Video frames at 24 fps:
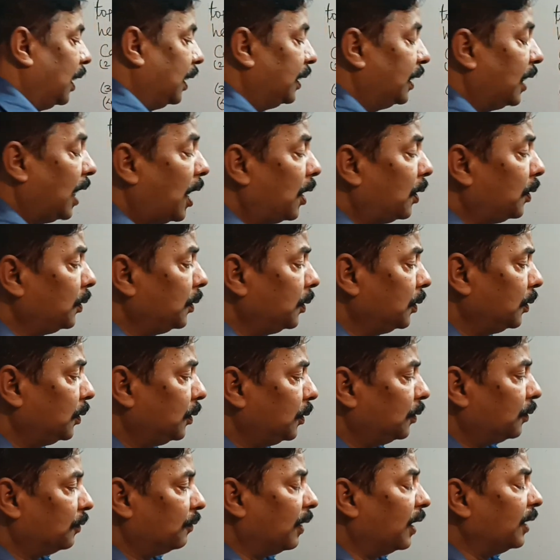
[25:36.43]
Now,
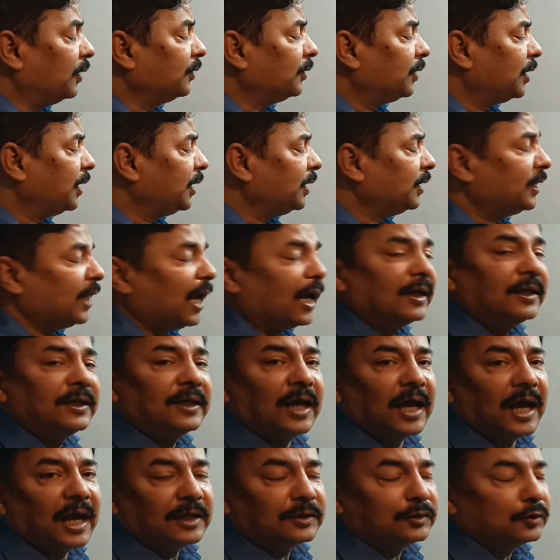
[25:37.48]
one thing that
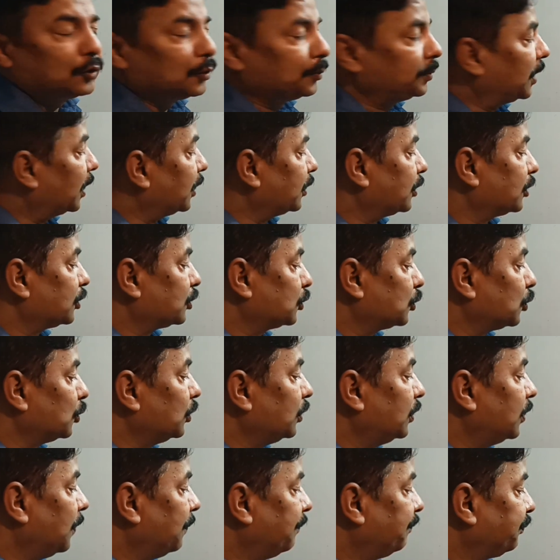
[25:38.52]
has to be
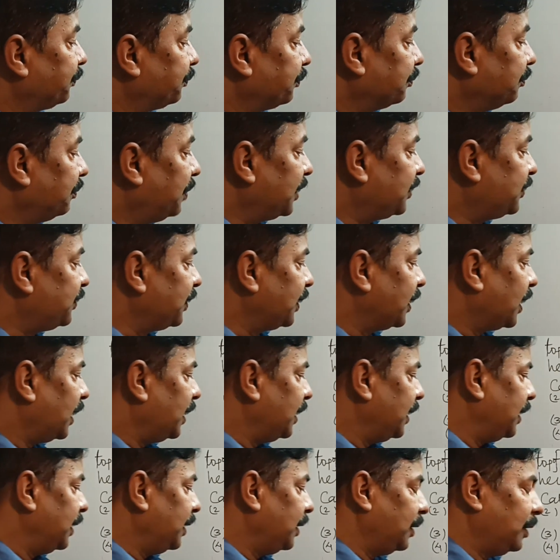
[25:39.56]
understood,
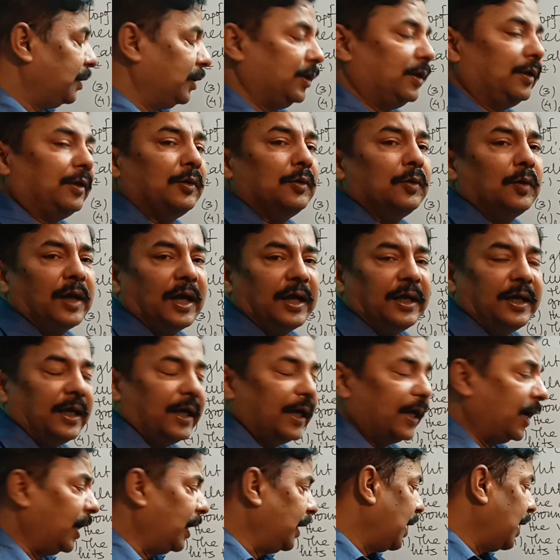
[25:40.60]
basically you can
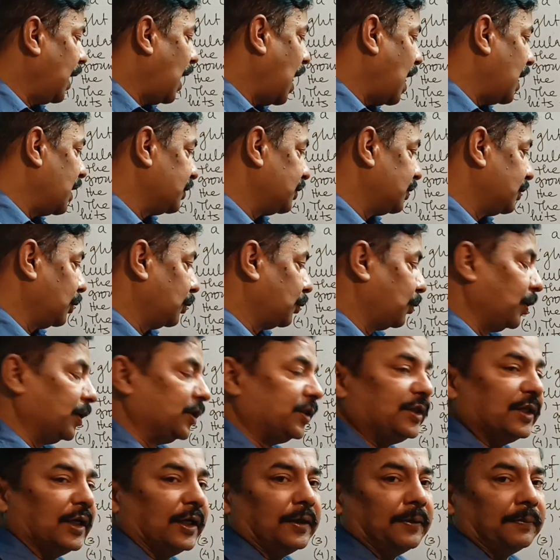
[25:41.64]
again ask the
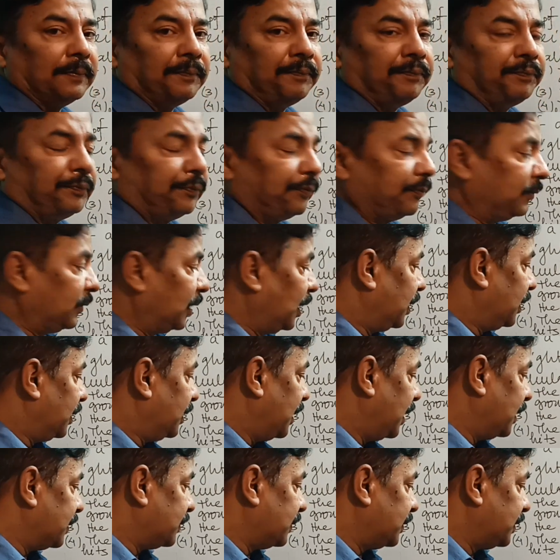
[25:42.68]
question,
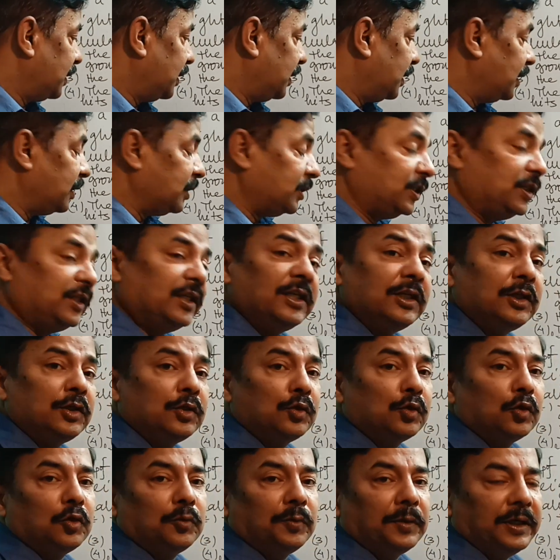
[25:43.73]
yes, g
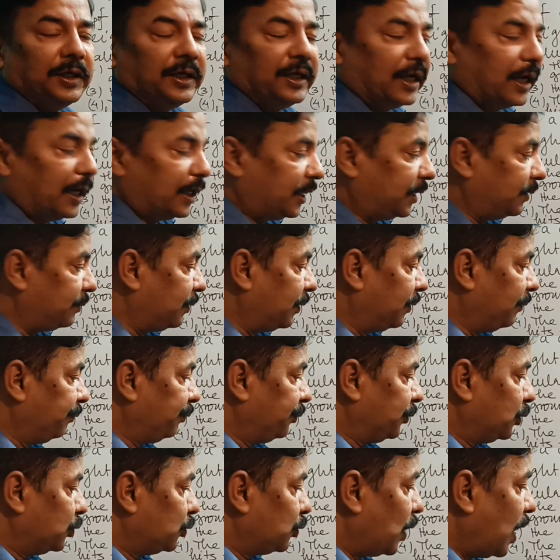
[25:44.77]
should be negative.
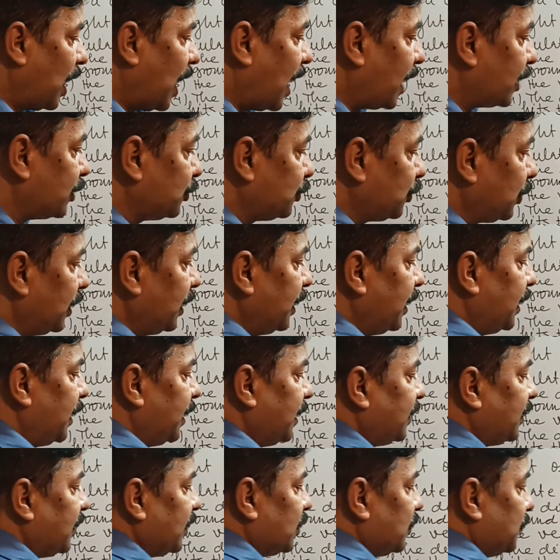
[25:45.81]
So actually
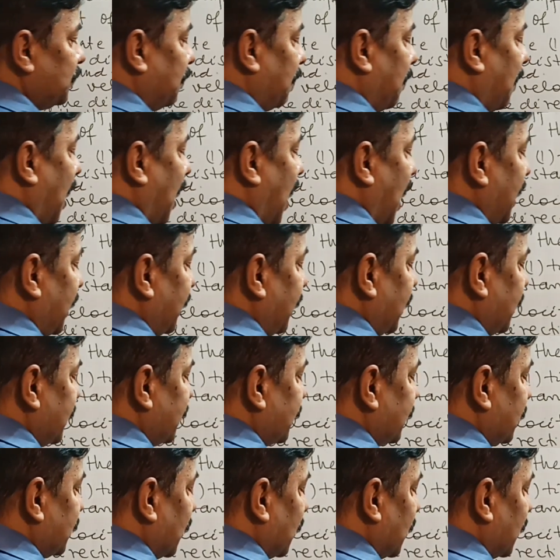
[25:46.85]
it is
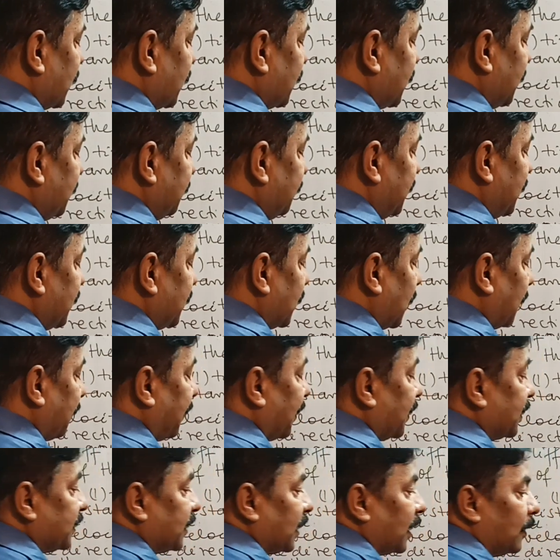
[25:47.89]
minus 30 meter
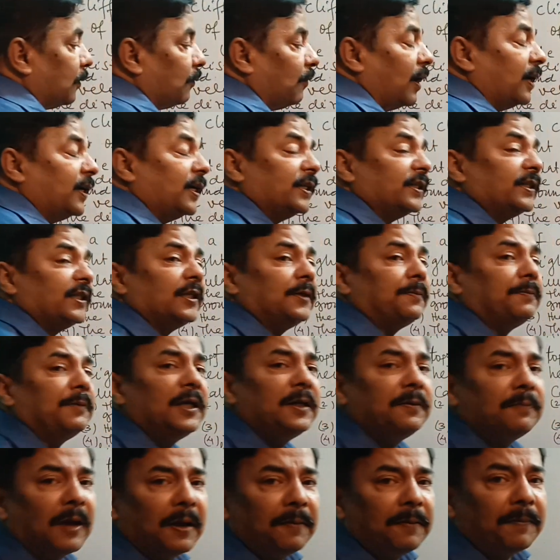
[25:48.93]
per second. What does it
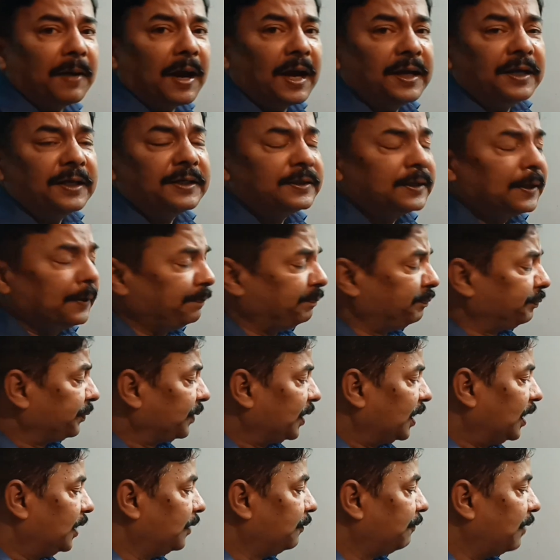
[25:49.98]
mean by minus?
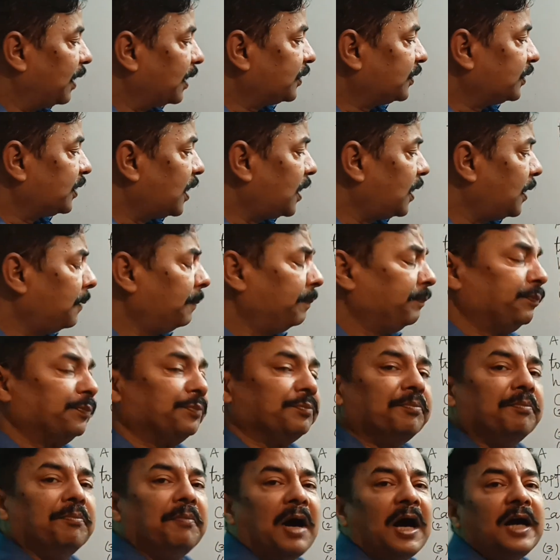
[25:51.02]
In vector,
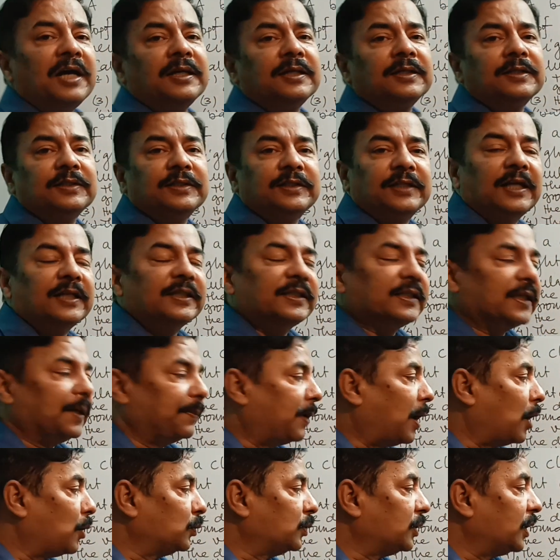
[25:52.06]
minus tells
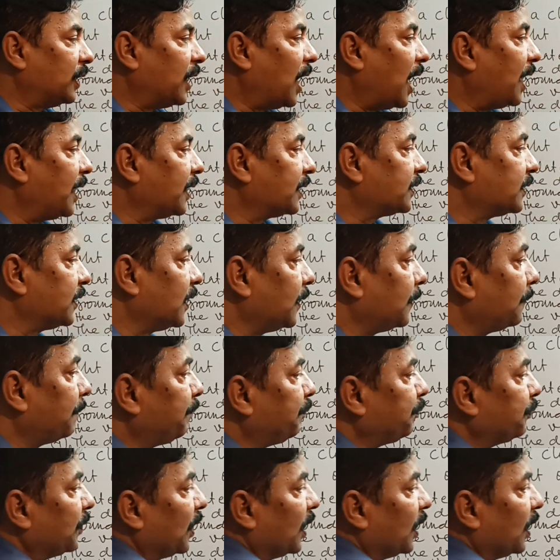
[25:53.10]
about the direction.